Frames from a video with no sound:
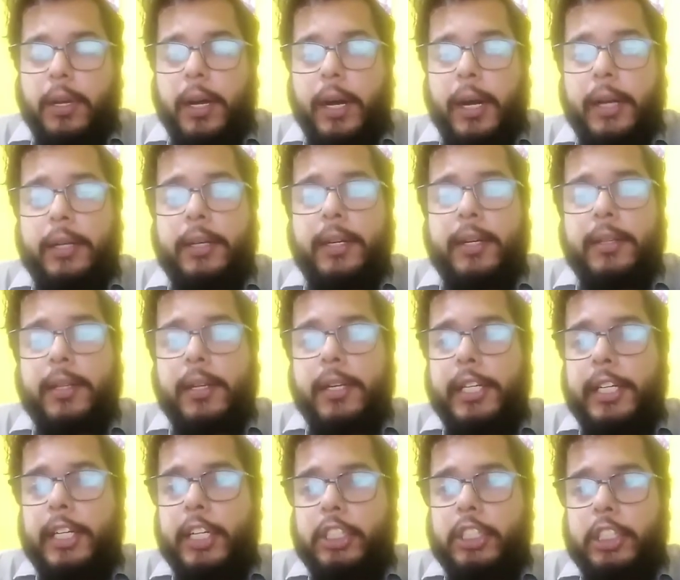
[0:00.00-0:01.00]
Under the
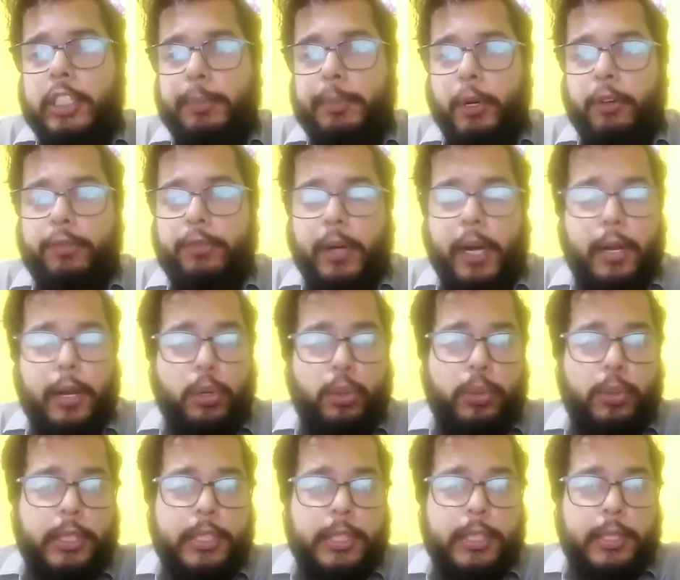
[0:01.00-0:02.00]
leadership of
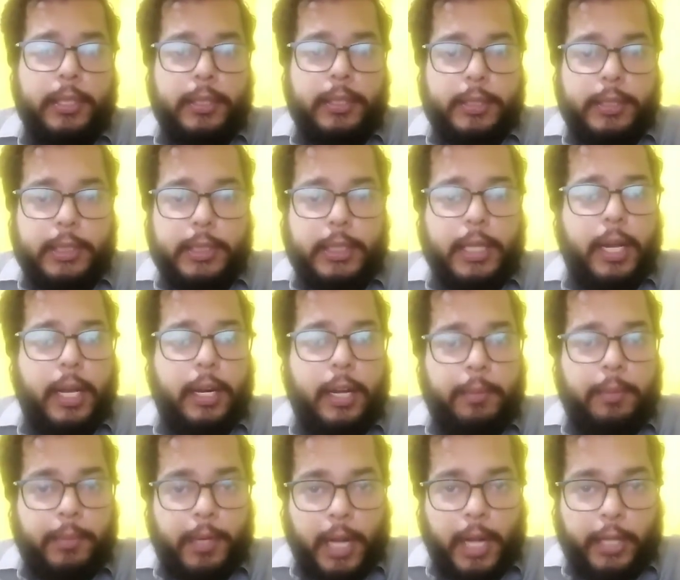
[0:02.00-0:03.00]
Alluri
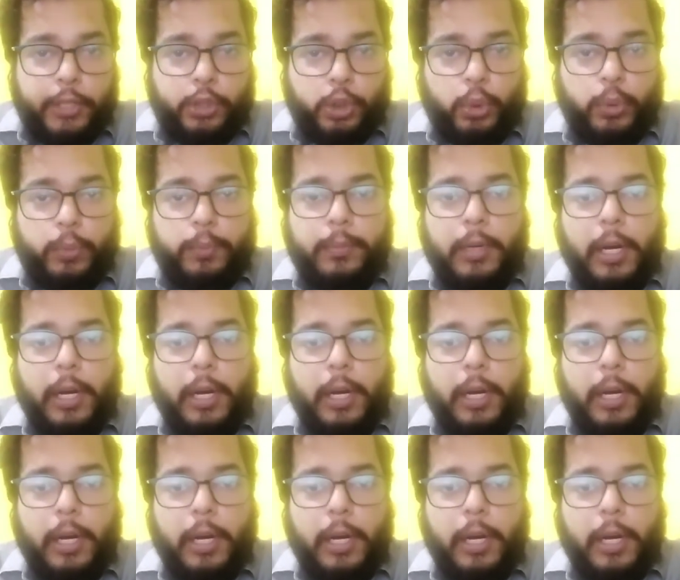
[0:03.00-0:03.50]
Sitaram Raju,